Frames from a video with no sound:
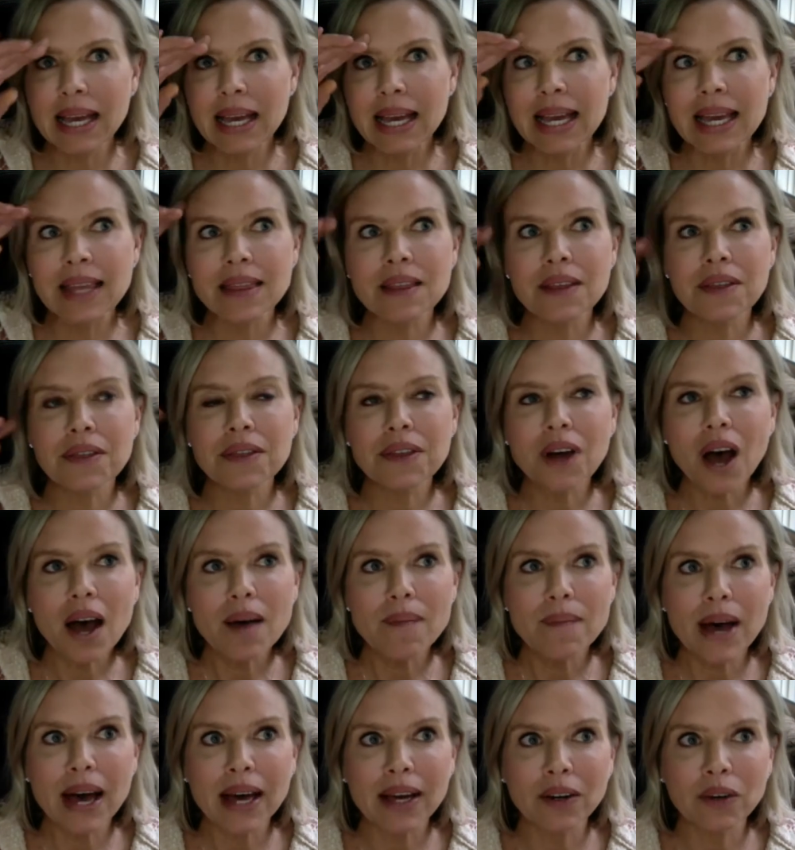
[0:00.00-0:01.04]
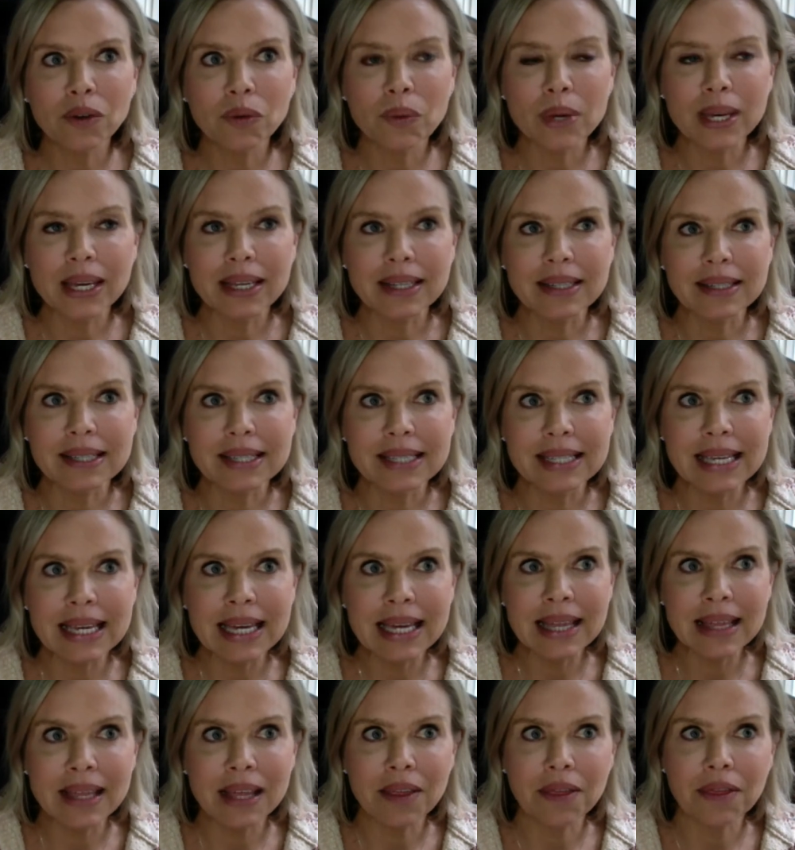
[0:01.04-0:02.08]
In the thought model, we can
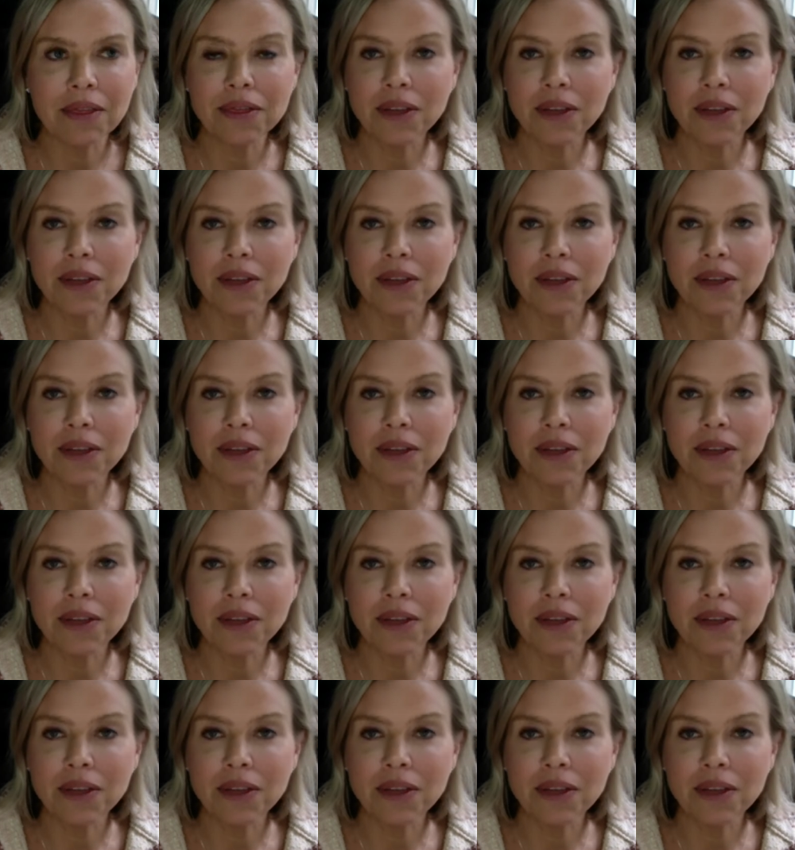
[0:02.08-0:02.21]
see that